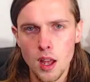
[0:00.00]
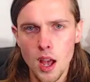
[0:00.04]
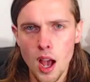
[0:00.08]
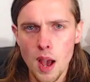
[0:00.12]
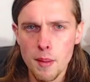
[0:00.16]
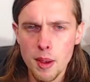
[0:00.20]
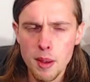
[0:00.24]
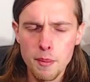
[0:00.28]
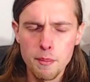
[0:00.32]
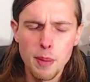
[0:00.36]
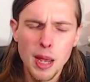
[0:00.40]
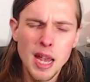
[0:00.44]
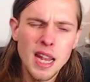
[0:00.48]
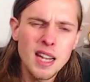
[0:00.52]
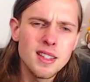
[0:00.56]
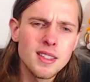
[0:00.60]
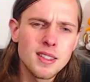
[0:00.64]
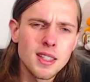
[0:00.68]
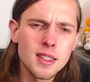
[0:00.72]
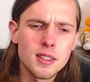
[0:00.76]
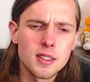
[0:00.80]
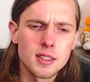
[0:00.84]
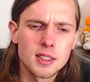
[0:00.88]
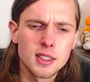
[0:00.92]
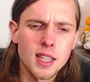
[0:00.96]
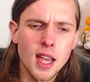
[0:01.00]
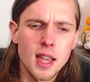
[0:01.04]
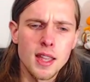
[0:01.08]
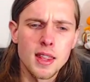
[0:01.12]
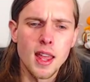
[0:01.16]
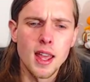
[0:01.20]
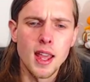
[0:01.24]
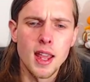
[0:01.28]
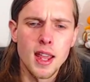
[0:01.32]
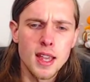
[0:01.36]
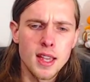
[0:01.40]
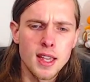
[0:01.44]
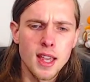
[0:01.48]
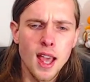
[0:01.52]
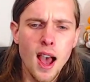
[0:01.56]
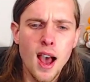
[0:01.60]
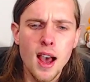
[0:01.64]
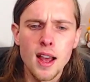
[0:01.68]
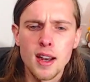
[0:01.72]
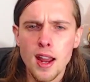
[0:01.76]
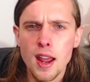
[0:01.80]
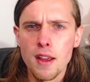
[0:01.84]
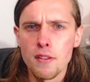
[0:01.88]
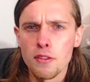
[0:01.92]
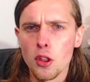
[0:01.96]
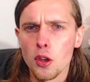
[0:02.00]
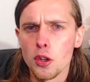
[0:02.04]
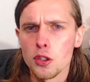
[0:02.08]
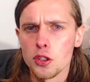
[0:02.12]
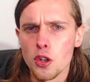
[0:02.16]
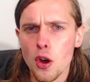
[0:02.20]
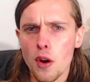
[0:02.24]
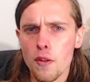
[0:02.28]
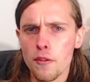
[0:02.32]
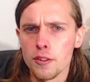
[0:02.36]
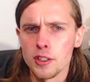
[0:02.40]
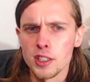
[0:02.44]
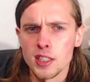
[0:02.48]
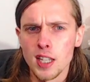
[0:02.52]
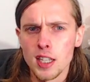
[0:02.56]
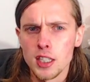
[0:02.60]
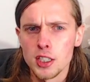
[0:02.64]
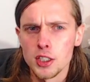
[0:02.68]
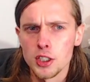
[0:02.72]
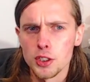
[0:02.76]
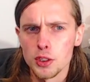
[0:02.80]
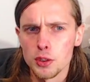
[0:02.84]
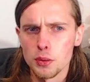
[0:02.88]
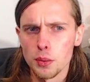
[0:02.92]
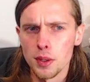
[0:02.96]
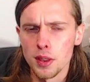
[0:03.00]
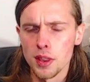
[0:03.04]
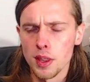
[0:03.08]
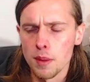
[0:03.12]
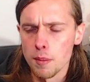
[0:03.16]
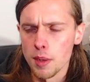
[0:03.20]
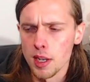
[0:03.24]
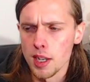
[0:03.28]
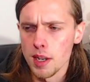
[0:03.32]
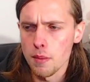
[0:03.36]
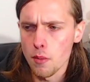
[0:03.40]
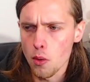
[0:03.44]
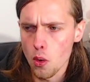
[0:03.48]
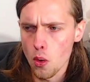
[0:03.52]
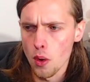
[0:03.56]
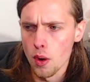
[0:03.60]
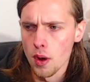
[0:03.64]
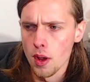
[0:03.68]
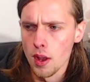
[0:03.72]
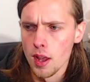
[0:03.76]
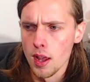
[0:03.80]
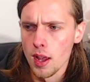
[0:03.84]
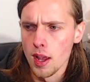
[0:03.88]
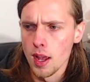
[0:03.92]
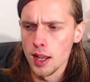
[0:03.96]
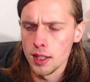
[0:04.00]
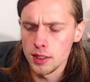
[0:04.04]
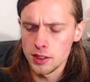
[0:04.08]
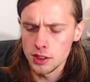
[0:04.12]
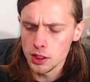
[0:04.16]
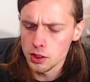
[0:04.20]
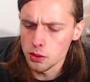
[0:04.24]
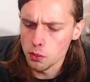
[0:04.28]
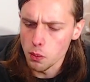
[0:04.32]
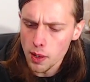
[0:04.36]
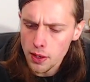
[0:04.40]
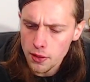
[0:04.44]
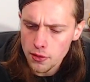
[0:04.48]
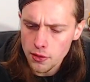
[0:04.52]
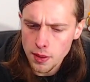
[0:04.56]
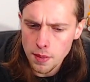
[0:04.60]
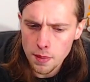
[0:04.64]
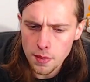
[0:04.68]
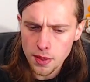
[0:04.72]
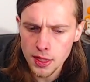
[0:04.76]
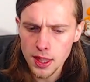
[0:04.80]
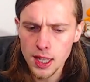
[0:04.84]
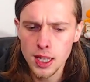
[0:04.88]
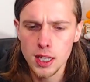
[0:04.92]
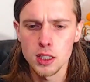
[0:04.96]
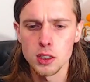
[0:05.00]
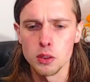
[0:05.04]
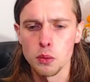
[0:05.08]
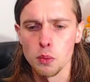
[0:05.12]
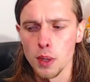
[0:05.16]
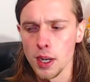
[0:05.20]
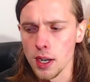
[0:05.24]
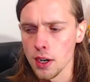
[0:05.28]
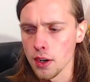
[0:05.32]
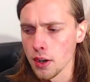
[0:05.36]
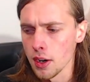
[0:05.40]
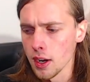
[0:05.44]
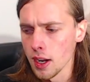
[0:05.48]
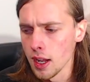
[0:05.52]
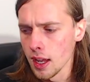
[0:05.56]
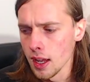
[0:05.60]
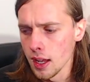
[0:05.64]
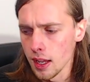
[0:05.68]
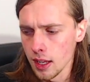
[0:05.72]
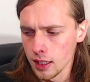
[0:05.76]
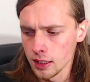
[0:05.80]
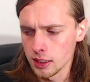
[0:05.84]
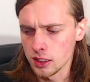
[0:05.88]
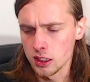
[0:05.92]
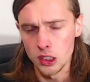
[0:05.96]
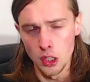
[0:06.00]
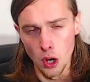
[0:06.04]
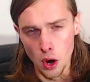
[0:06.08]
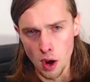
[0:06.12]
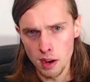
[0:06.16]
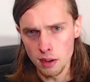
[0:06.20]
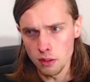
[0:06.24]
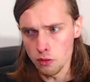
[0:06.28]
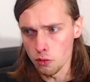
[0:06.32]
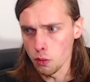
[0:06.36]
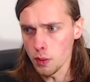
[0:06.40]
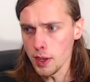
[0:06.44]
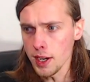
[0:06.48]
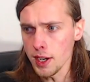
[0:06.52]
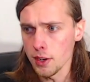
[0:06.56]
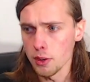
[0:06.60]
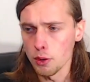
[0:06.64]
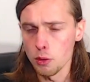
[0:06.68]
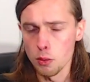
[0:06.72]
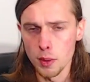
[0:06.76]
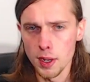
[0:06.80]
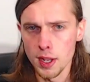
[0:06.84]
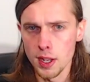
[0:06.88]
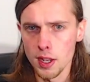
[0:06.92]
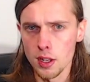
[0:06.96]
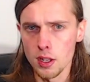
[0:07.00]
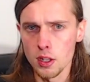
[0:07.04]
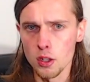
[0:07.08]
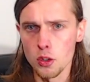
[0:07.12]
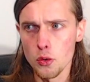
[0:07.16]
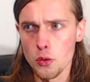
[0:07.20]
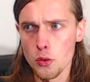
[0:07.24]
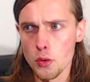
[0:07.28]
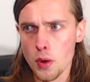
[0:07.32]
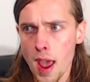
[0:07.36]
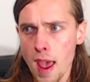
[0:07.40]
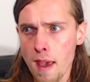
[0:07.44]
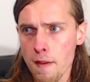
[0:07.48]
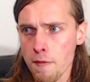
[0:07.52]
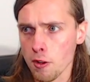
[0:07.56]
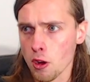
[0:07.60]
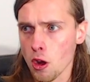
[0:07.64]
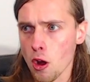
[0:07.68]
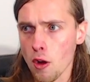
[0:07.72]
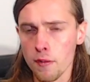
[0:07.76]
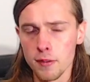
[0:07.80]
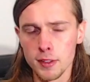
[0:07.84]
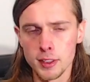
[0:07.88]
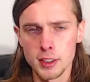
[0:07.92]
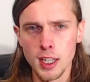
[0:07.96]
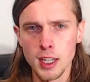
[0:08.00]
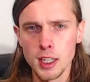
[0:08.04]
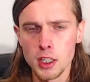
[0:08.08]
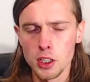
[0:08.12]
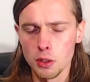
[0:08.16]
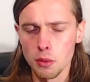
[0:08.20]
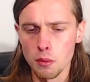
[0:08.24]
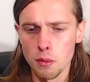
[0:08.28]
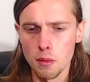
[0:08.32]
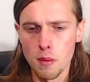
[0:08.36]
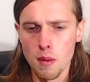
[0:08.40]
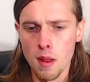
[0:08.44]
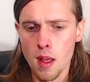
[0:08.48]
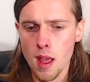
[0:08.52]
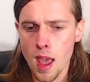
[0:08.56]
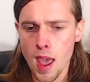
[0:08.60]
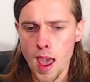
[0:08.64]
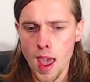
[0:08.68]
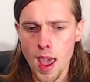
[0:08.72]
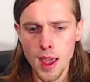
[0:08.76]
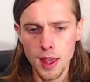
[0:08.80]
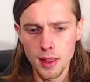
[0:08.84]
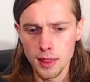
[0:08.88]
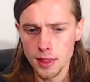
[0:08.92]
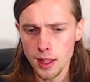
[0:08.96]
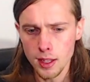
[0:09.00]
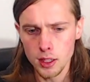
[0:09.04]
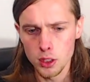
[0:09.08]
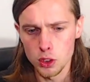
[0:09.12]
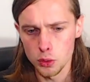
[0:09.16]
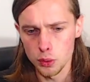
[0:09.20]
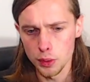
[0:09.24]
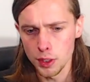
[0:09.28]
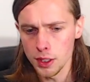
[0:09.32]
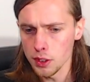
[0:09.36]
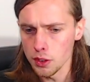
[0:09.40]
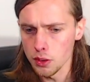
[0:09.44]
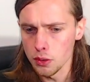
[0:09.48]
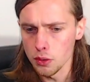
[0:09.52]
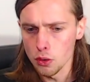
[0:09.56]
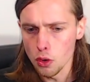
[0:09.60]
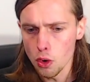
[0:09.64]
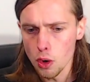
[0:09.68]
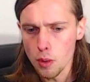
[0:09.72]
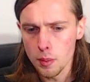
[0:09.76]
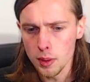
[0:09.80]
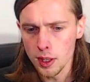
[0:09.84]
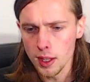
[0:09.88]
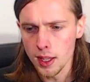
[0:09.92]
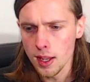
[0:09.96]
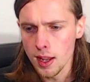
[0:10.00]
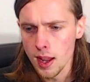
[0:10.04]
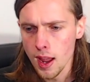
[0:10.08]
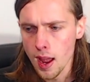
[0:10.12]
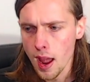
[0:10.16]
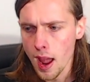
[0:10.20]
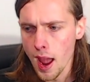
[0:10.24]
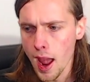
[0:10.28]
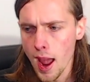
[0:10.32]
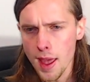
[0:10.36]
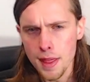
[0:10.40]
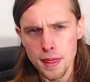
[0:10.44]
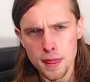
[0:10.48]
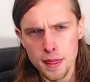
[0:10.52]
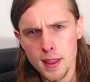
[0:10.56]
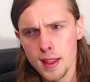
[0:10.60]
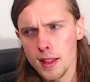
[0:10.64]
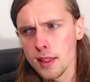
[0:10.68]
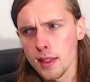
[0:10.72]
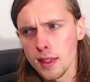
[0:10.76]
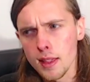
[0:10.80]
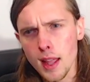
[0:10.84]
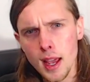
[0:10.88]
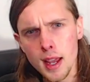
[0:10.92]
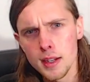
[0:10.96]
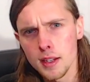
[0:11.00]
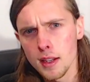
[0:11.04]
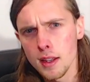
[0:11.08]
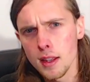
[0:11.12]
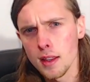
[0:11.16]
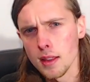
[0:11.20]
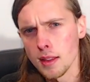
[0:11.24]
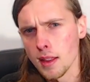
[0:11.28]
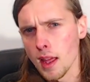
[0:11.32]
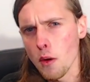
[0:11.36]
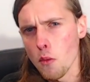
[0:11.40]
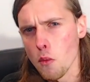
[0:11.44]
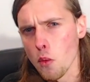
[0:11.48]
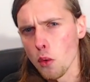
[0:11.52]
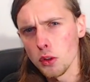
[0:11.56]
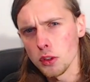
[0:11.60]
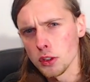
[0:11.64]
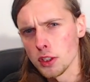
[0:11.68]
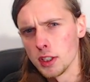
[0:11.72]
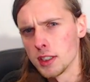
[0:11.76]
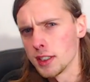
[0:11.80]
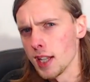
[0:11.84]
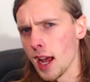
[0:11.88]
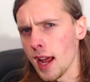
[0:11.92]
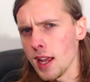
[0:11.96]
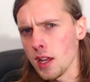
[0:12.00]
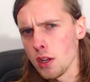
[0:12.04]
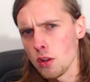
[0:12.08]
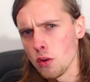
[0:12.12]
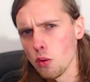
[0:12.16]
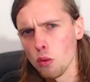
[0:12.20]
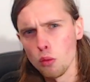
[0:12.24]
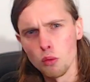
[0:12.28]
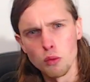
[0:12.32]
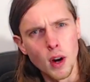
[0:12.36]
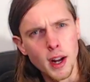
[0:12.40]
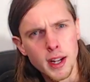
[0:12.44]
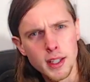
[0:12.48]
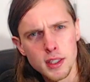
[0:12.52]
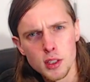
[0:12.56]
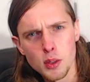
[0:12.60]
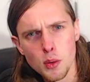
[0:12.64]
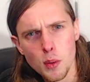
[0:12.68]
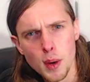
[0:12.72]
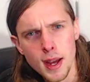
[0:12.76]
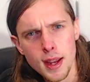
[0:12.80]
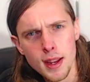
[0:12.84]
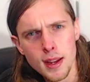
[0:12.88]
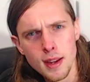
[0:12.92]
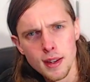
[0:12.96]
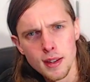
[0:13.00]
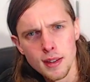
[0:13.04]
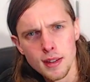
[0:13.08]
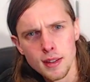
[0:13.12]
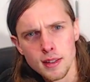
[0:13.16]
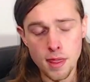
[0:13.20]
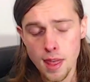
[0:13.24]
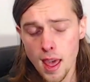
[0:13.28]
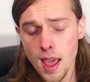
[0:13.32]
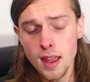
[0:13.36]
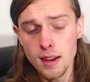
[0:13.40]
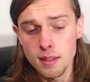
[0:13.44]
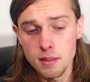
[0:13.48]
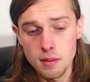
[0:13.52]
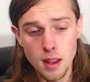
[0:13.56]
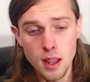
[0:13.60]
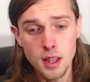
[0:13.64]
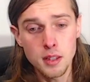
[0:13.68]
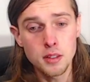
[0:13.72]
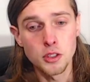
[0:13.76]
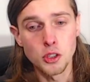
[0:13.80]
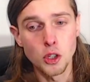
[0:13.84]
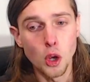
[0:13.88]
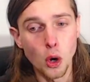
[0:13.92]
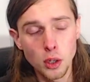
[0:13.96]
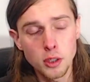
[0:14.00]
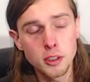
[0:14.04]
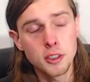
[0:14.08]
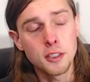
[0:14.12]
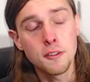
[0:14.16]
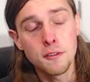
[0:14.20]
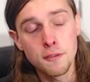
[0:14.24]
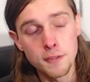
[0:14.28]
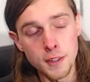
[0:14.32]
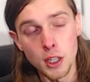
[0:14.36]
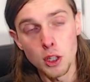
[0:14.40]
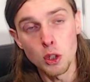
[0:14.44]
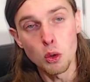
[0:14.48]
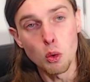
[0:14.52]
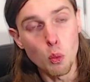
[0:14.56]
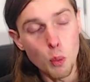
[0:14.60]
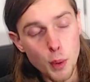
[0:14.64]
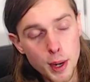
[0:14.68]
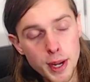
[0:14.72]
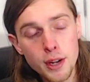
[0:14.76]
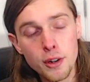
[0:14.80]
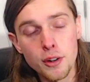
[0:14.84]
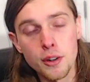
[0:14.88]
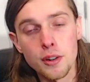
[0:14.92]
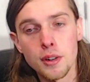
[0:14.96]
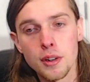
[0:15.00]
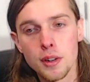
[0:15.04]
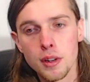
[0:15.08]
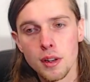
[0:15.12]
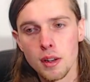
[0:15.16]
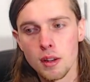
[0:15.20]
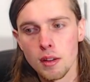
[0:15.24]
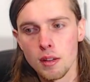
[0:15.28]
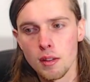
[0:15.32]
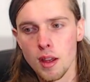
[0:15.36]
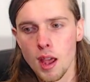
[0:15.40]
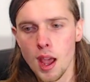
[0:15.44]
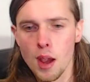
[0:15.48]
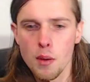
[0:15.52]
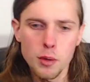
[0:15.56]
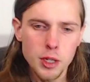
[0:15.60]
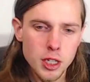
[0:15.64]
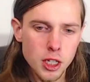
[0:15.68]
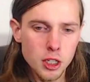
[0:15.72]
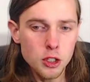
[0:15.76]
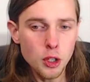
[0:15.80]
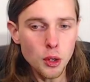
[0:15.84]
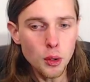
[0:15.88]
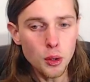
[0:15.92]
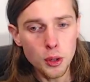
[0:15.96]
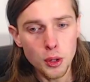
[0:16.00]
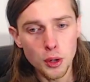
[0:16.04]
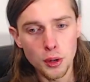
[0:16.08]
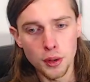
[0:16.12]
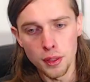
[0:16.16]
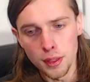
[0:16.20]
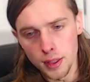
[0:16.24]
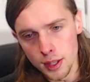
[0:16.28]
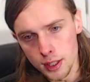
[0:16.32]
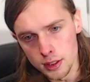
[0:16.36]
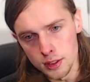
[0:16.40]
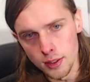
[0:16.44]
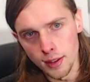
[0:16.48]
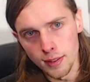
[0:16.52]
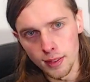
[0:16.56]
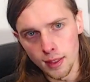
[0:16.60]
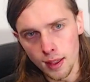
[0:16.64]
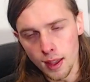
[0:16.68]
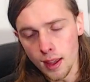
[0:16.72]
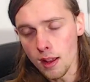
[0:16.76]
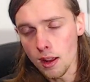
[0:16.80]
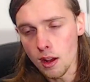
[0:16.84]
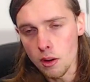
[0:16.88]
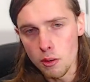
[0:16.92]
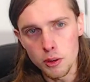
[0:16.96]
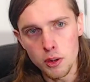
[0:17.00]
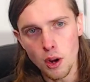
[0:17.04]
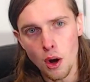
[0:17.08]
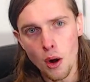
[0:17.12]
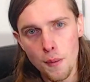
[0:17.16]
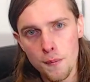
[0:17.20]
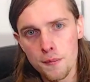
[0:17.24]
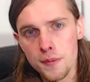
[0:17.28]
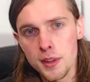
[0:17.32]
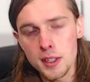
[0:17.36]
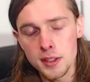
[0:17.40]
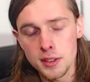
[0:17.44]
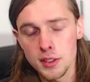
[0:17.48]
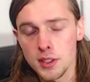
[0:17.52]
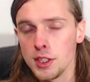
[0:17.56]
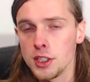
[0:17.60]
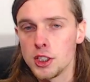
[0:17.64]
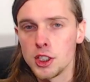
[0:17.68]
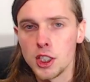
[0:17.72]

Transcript: I mean, Pete didn't say that he can't have those conversations with them anymore. It's just one of them things where it's kind of weird where you have a conversation and they treat you normally and then later they want to take your rights away? That has got to feel weird. And when you do learn things like that, it would obviously